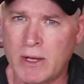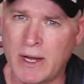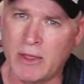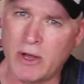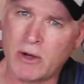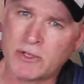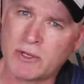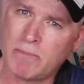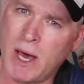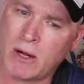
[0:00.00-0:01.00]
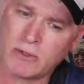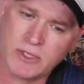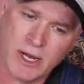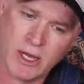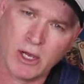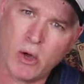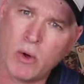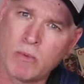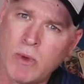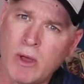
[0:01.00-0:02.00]
Now, there are some models that can
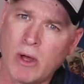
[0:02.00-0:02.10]
go